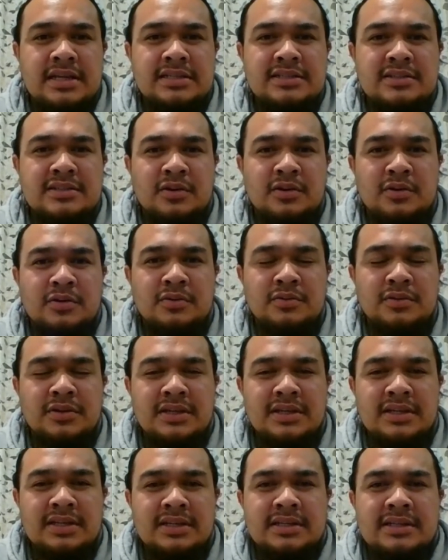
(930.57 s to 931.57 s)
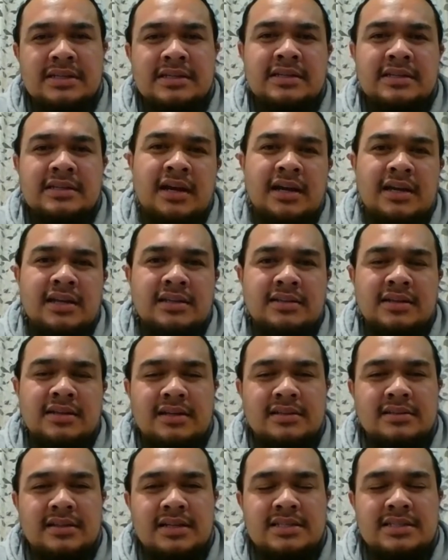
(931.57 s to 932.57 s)
So I
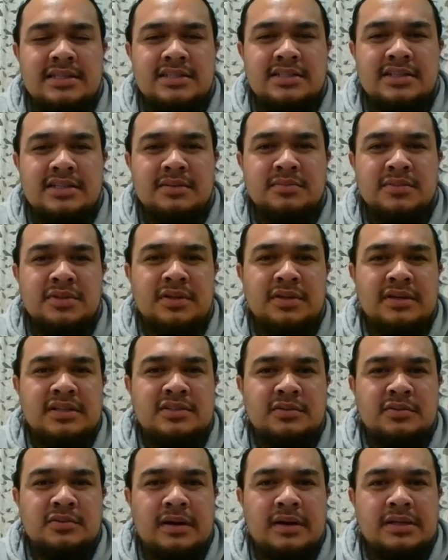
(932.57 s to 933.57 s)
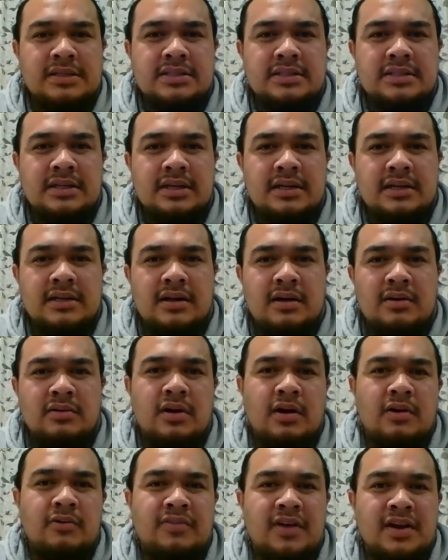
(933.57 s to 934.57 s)
said to them, you know, it's all right.
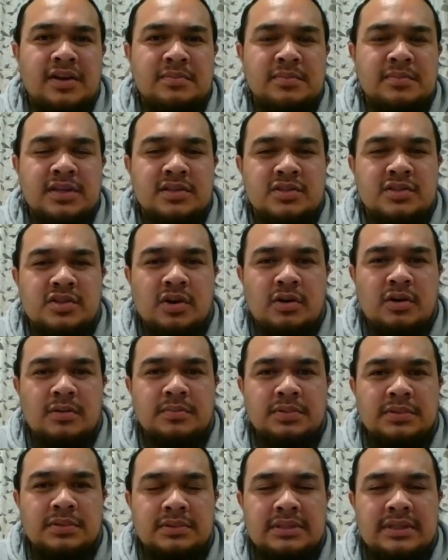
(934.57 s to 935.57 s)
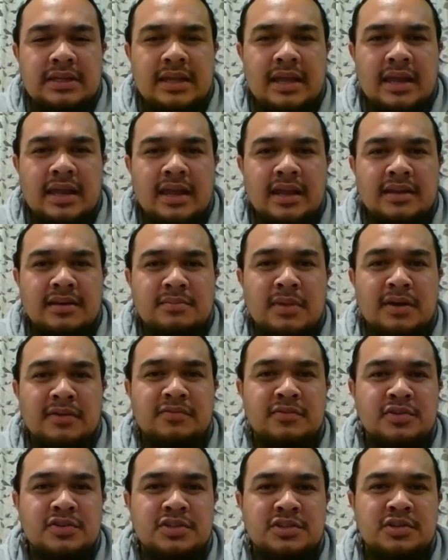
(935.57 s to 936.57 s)
I'll find me a job. And my
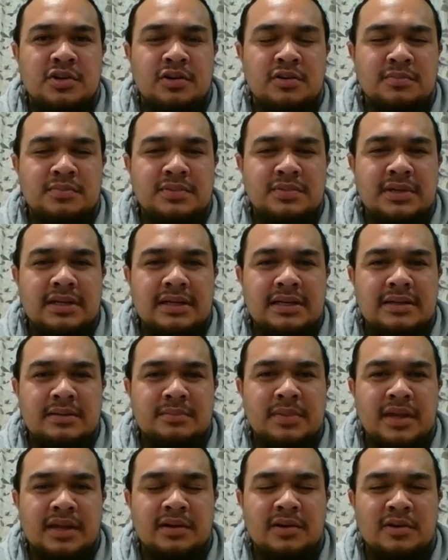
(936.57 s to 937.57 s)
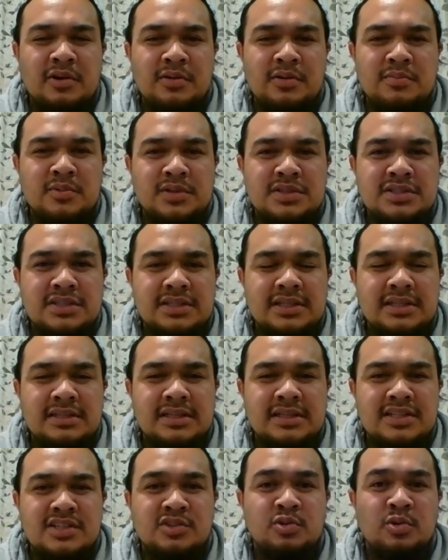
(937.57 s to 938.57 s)
first job back at home was
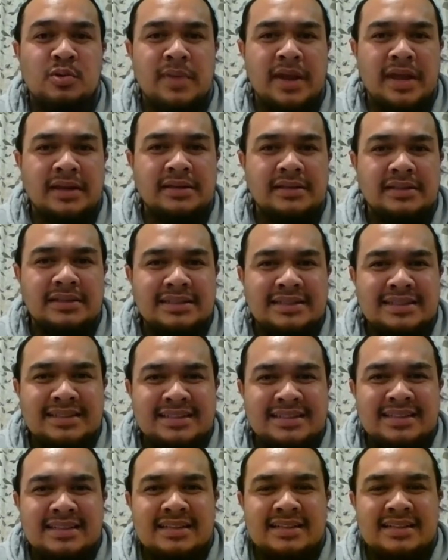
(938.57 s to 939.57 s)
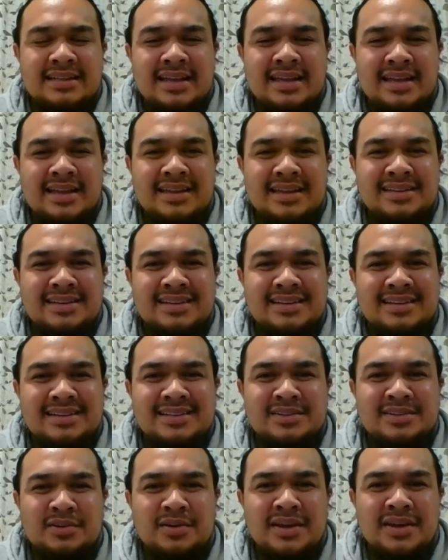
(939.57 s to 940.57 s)
a storeman, and
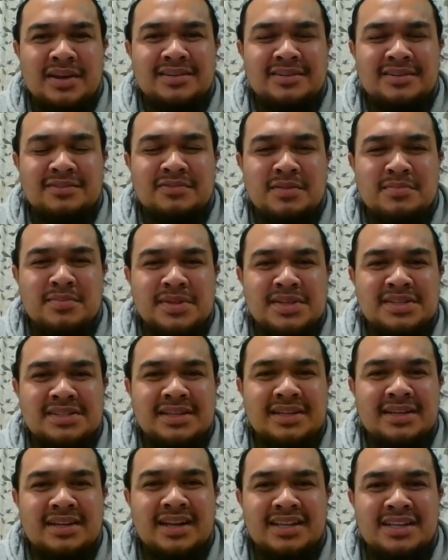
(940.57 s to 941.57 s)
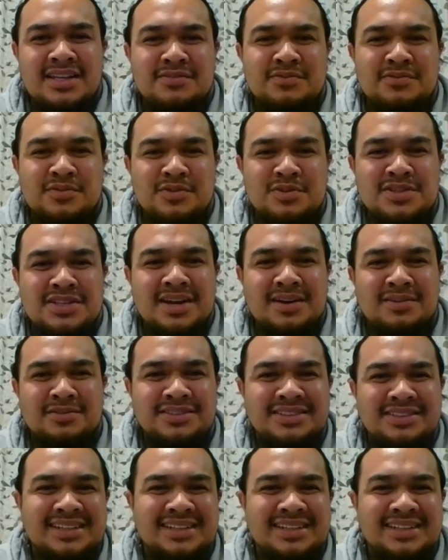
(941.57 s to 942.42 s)
you know, at a famous Lucky Food Town.